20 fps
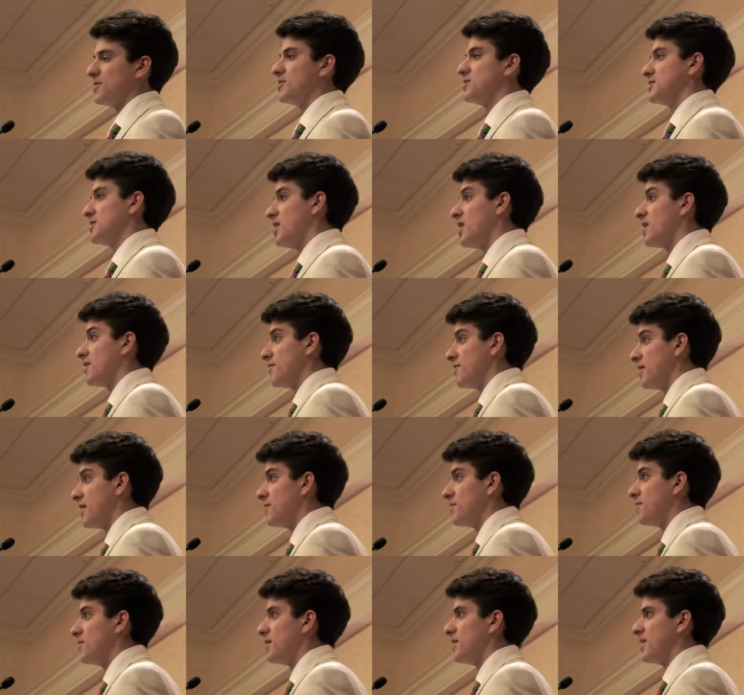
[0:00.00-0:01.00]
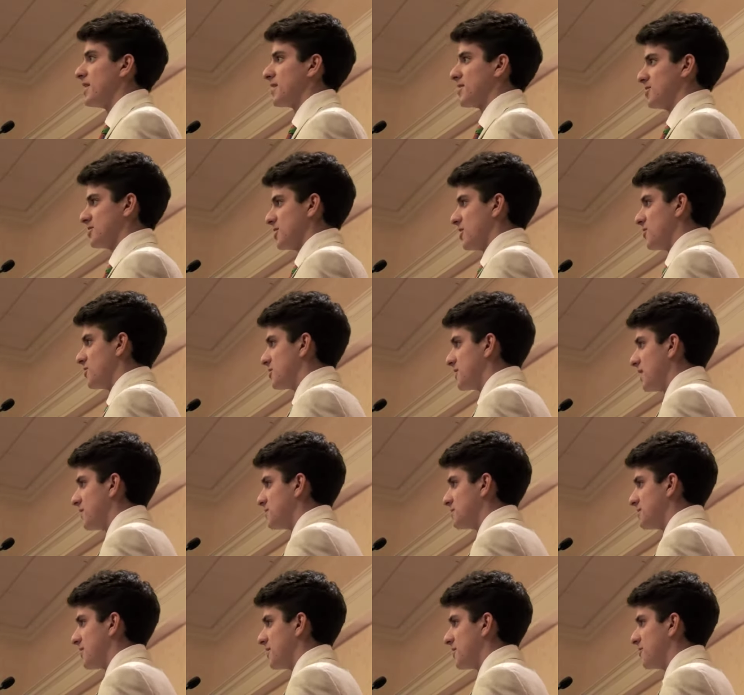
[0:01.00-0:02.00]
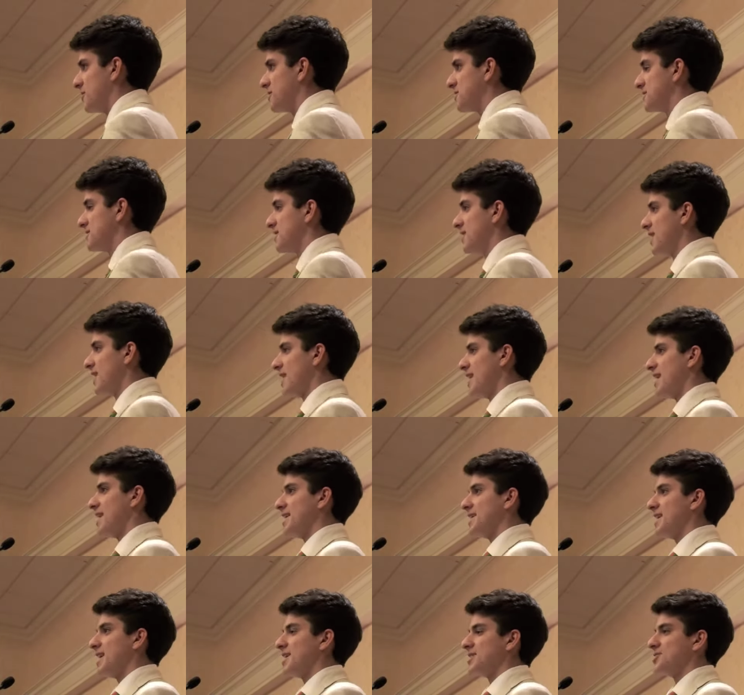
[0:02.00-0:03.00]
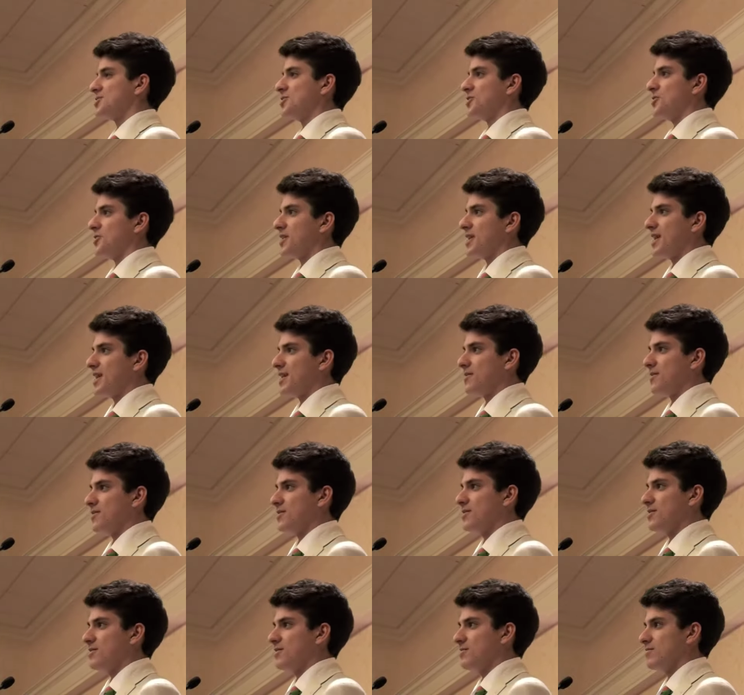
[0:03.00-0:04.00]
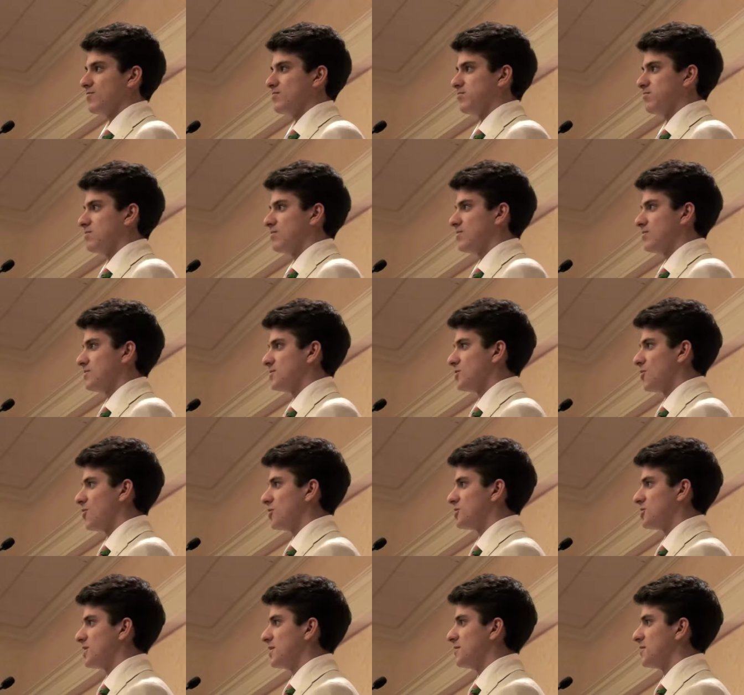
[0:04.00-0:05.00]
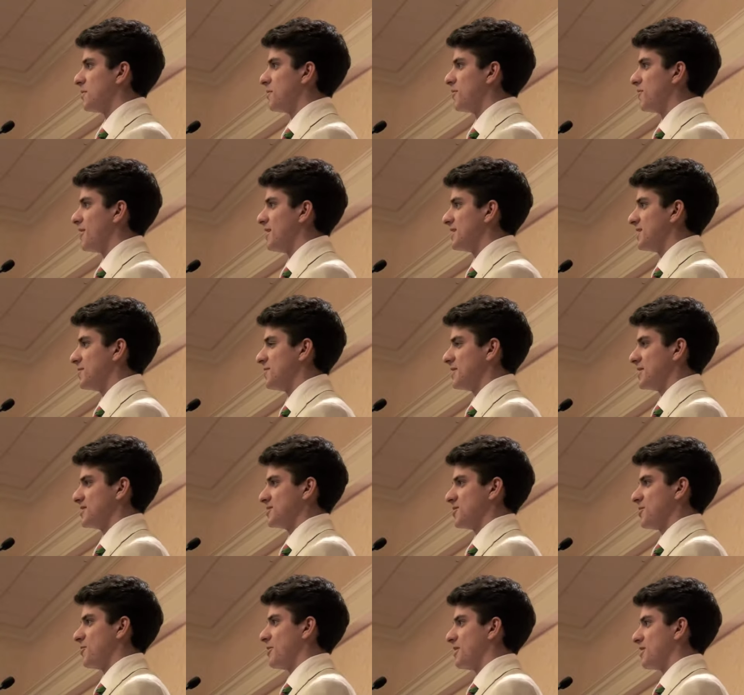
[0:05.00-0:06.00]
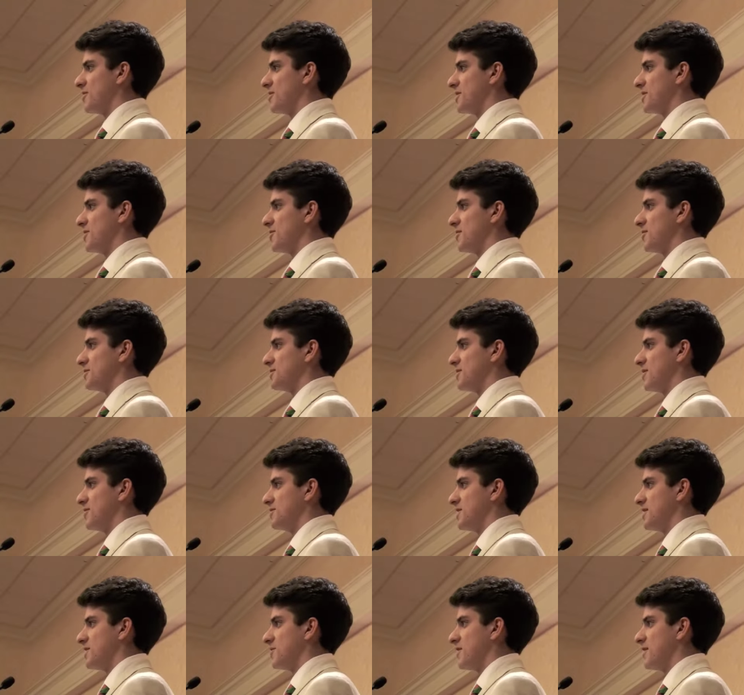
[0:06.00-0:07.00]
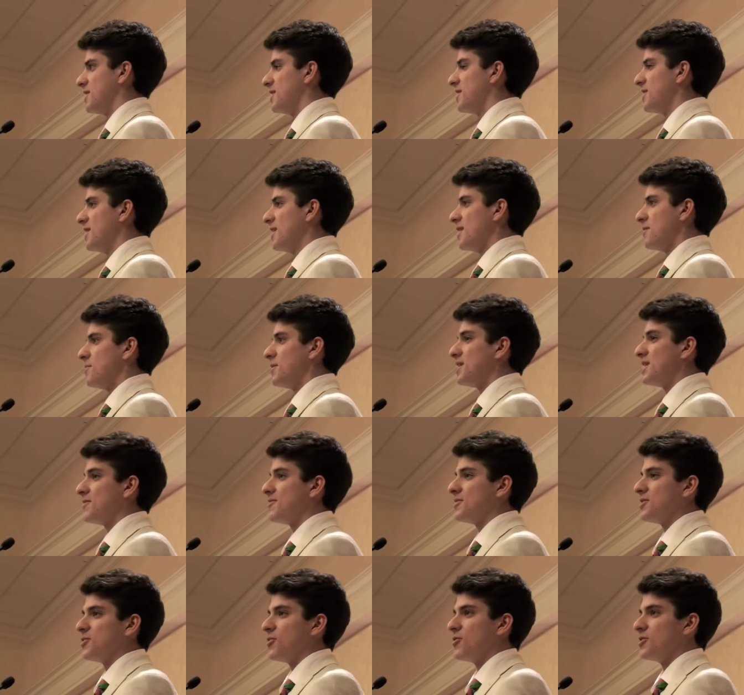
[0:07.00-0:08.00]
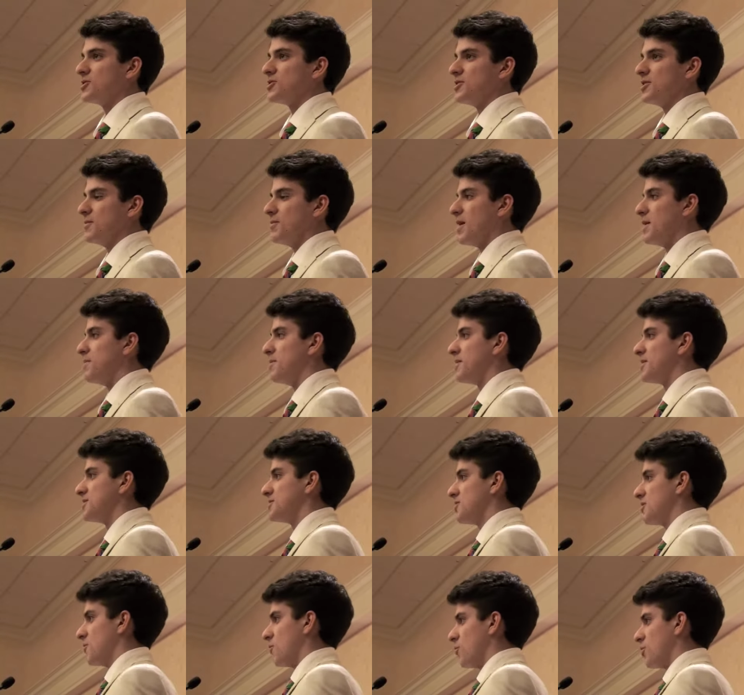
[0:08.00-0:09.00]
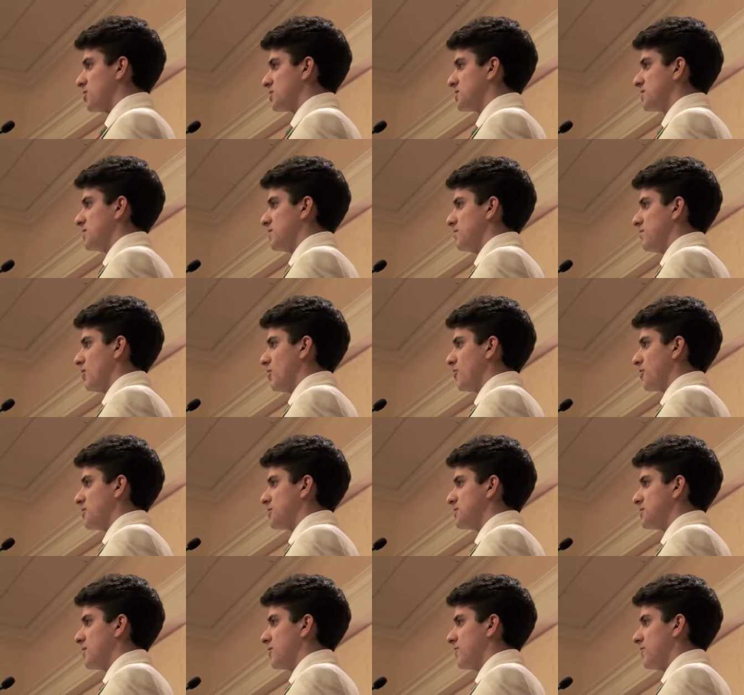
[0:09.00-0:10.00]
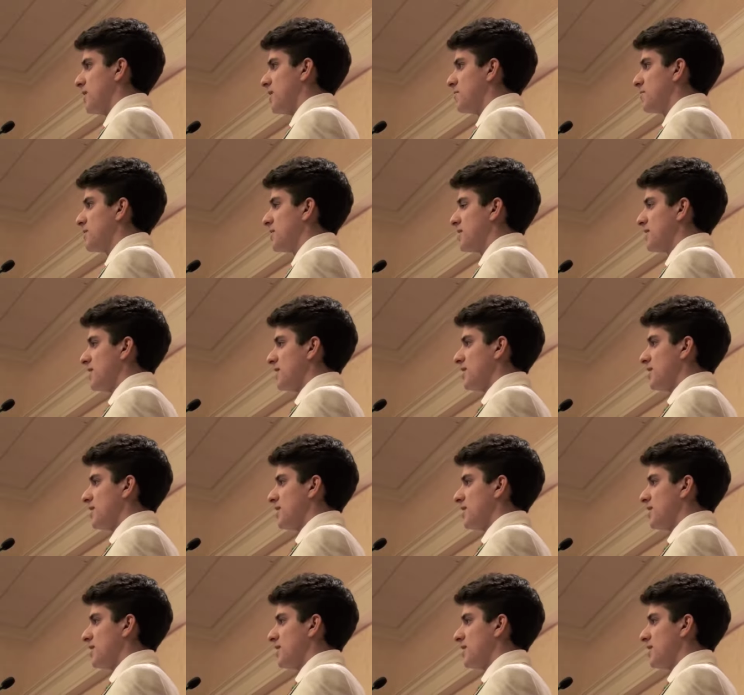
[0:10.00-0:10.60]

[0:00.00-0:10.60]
There's a lot of them, but like, there's other types of terrorists. And yeah, sure, you can't torture them to prevent it because they're already going to kill themselves anyway. But even torture might be considered worse than blowing yourself up